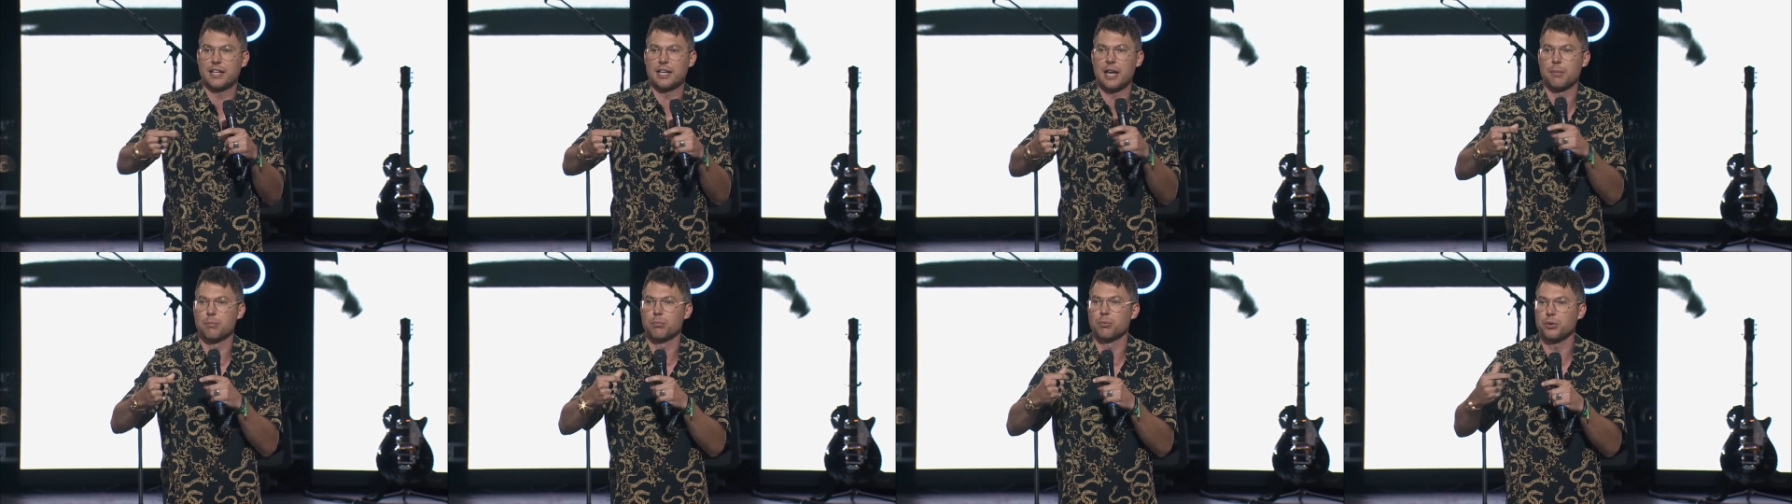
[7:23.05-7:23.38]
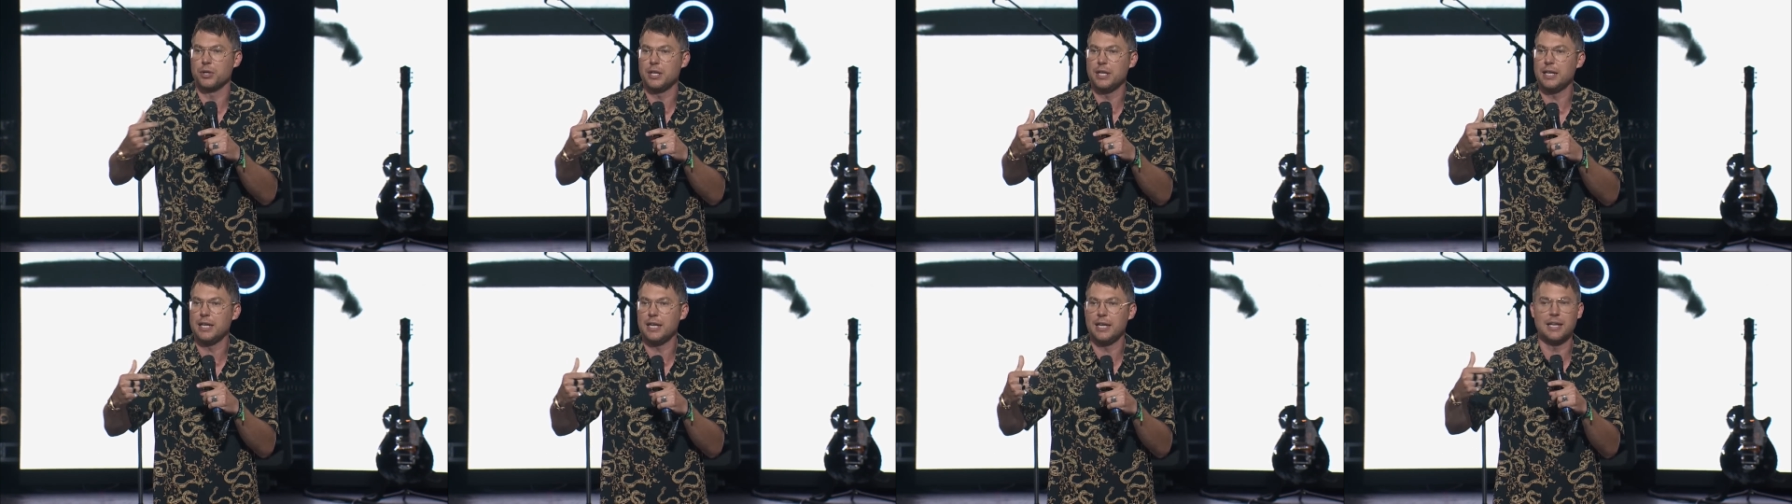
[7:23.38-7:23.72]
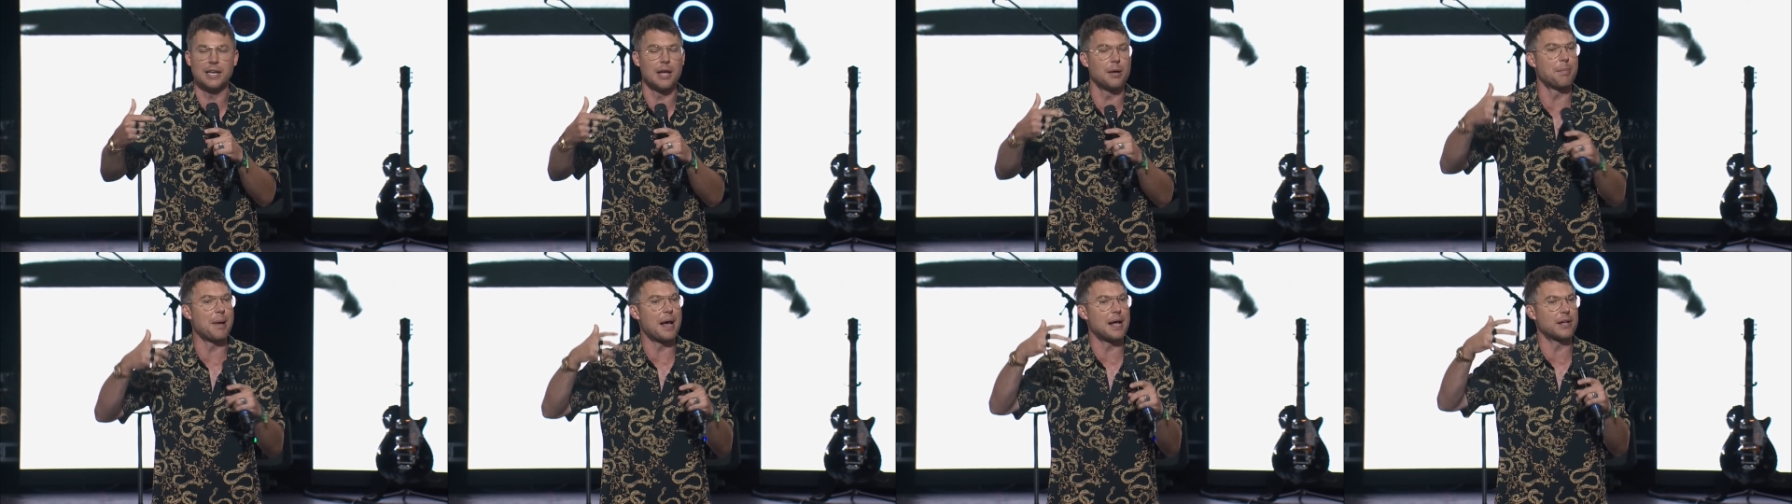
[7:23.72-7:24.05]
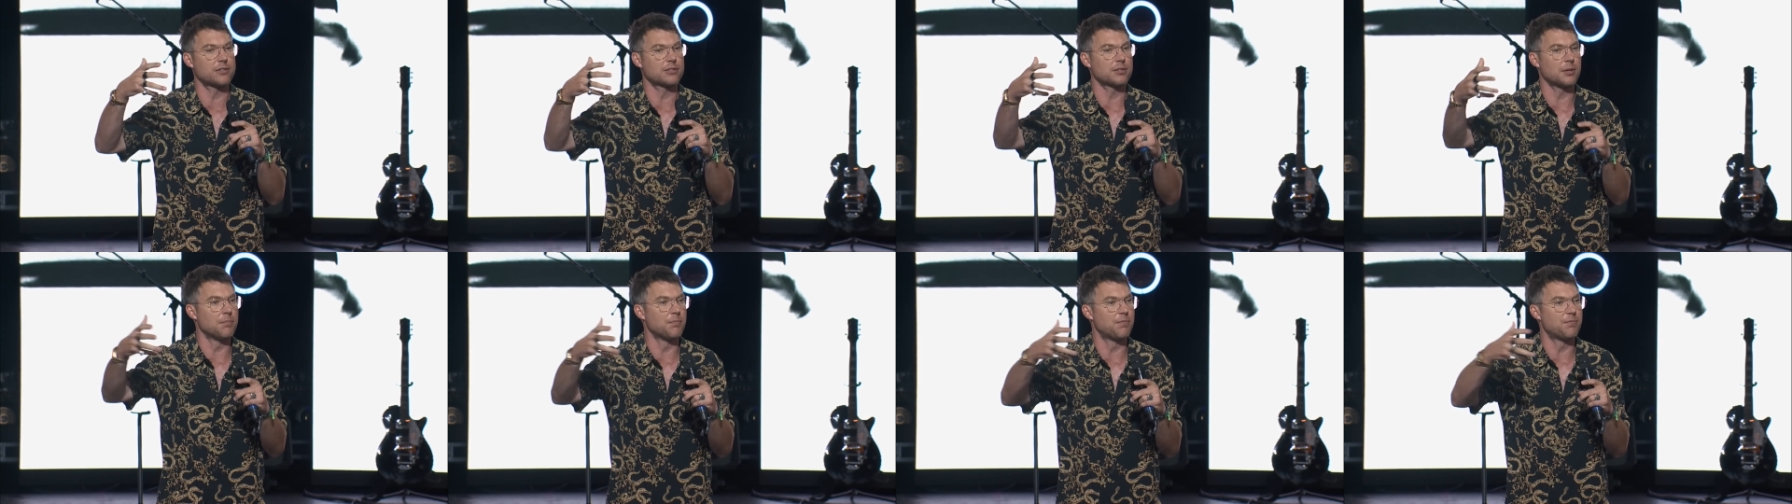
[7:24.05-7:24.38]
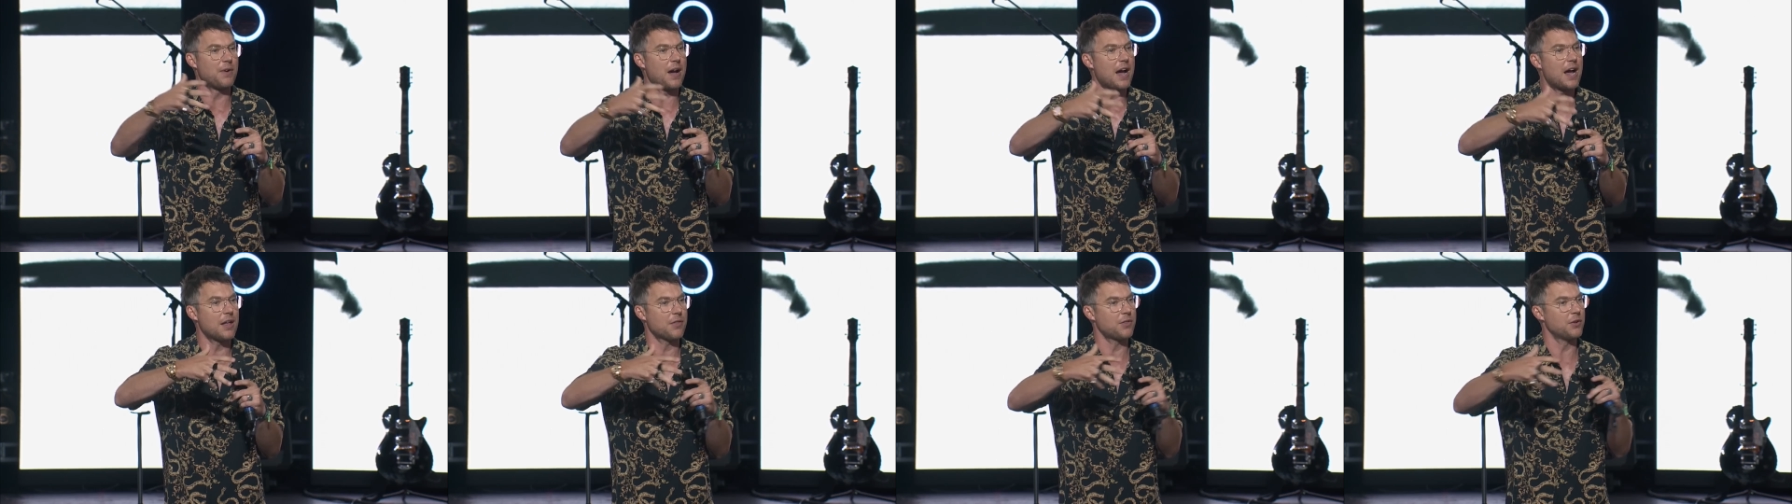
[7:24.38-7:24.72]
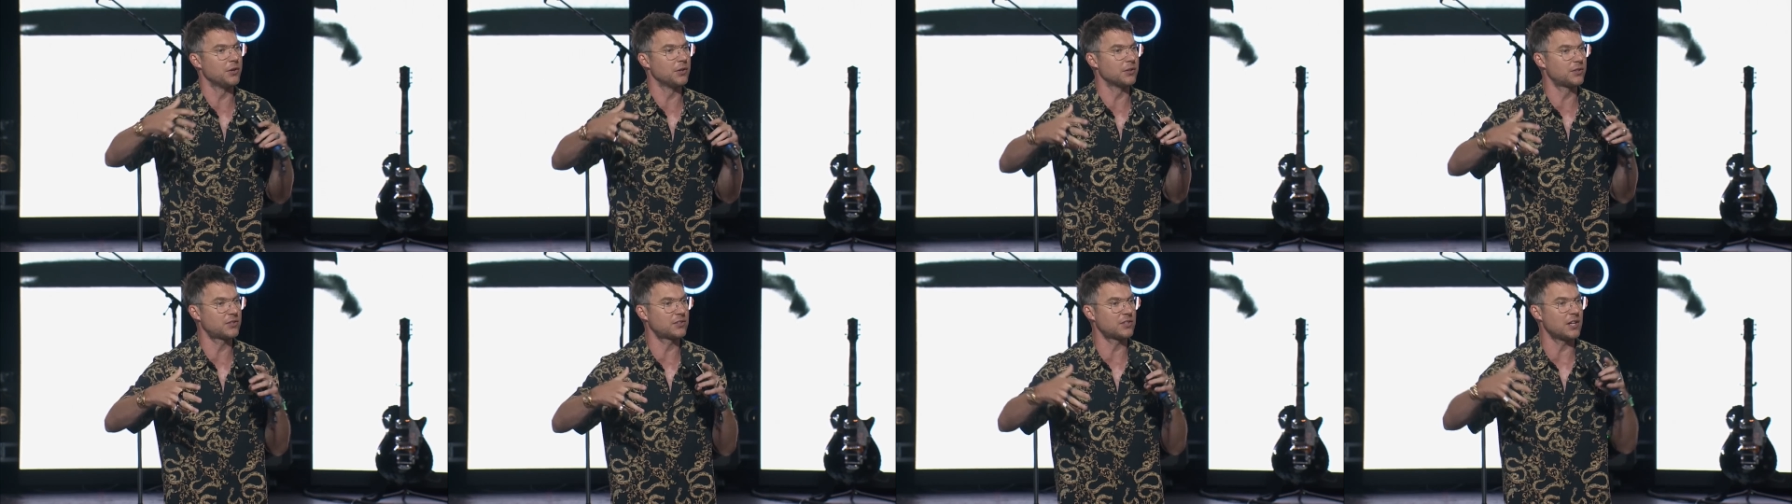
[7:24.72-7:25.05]
and I'm reading about some
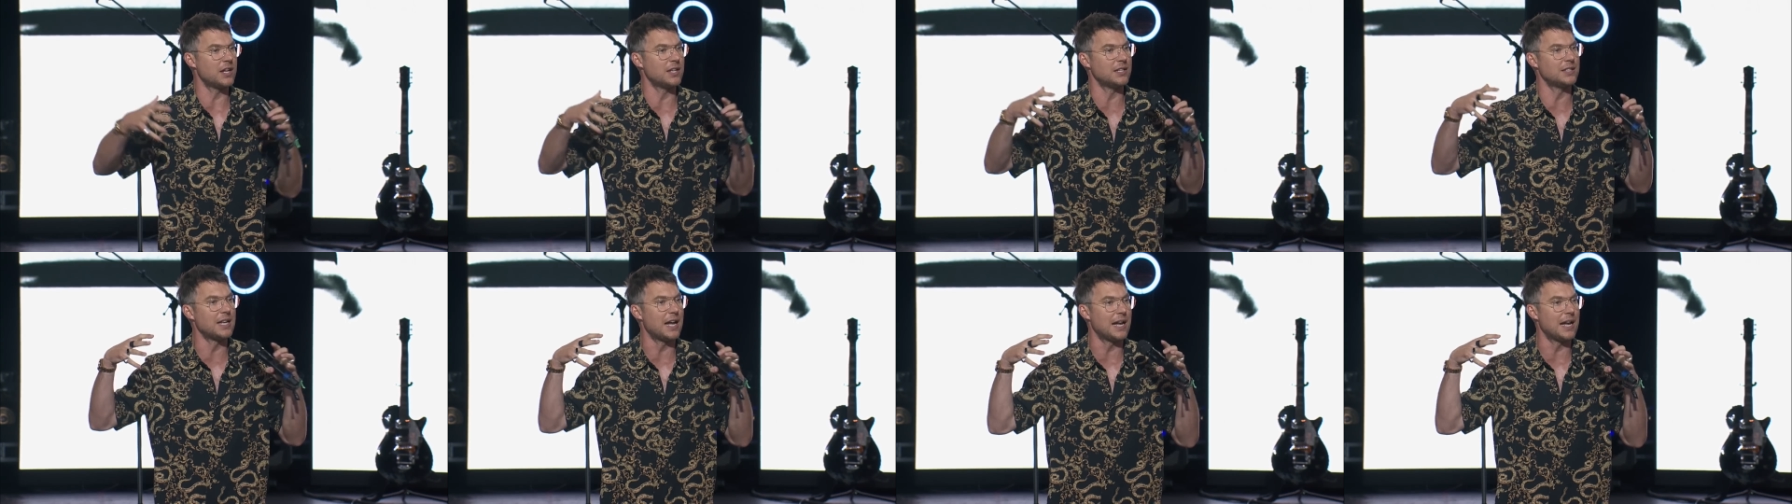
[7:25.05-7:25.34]
father-son